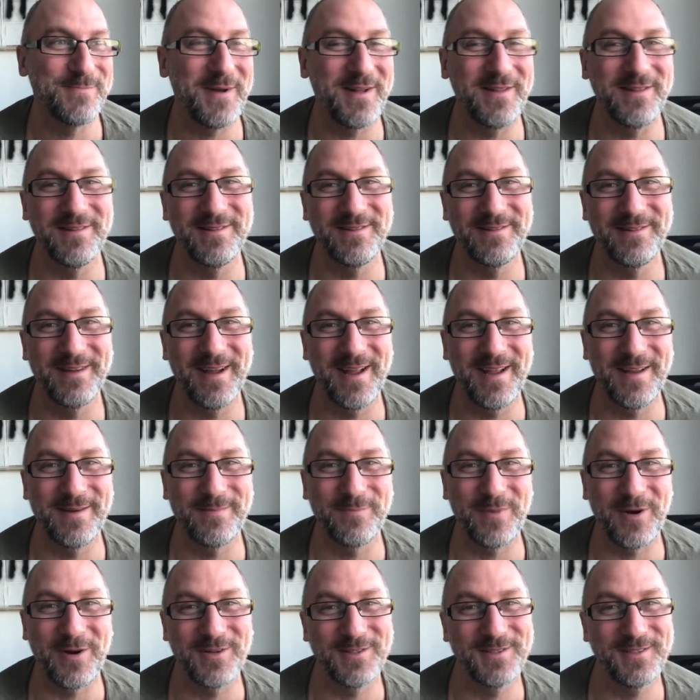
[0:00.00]
Butler
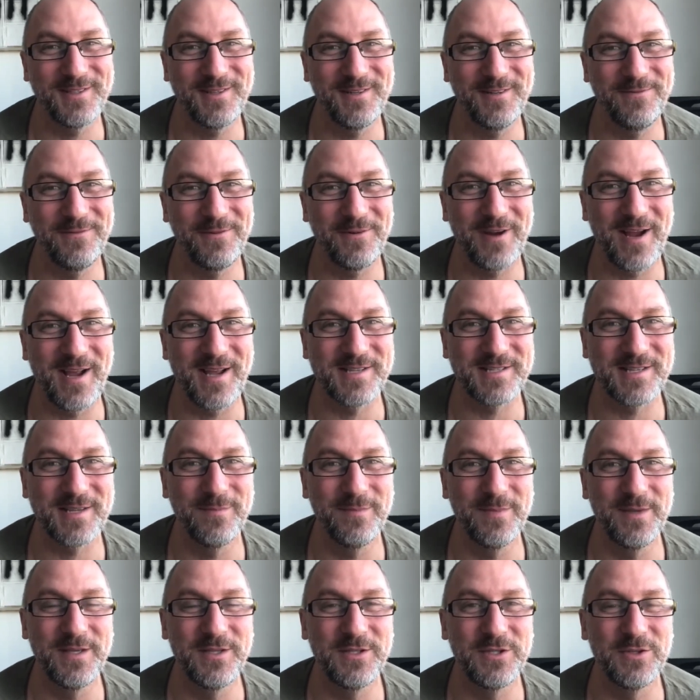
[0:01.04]
and Parsa, for
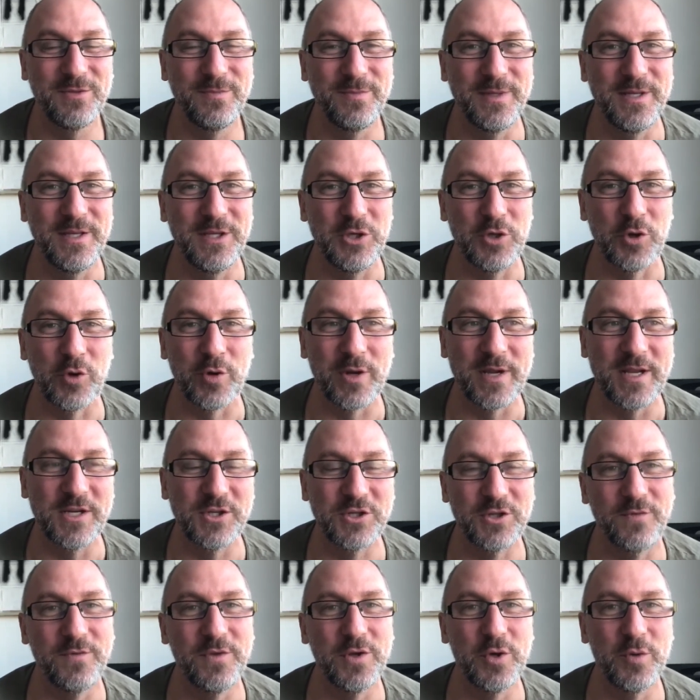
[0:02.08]
asking me to be your
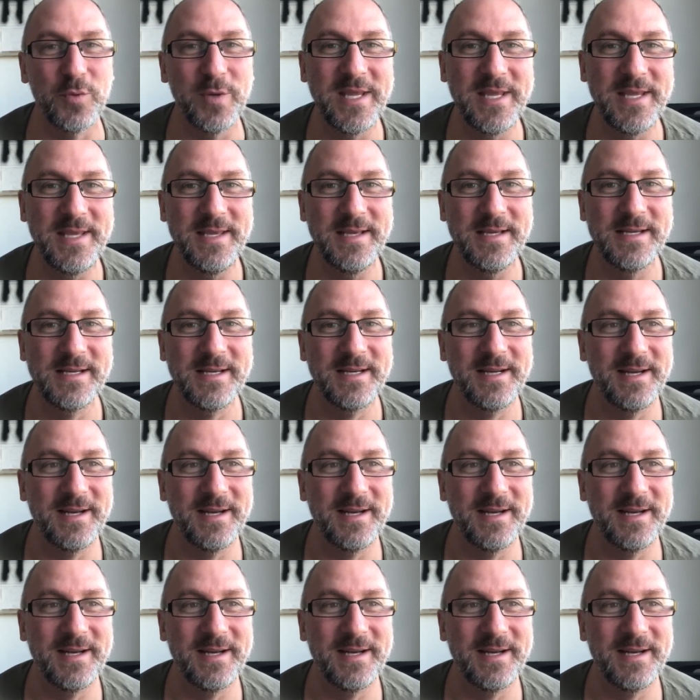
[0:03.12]
interviewee.